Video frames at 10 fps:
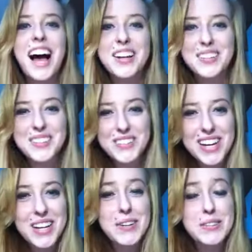I don't
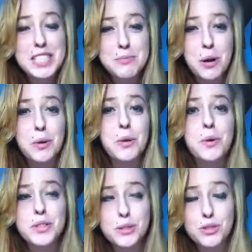drink or smoke
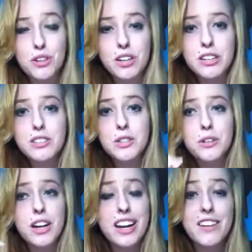or do drugs
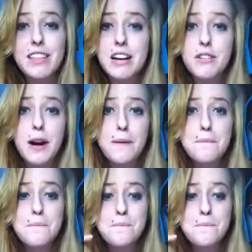or any of that crap.